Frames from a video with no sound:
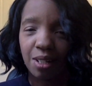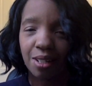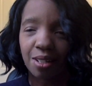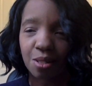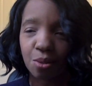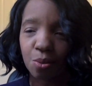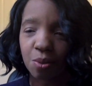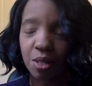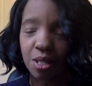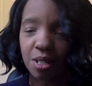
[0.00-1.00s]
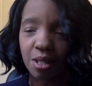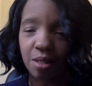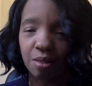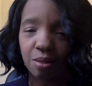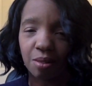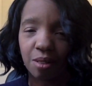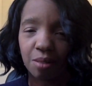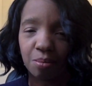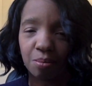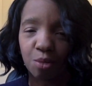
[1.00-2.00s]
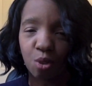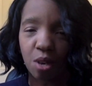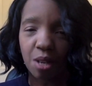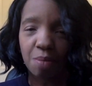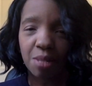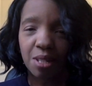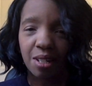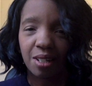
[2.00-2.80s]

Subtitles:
because those were the southern tribes.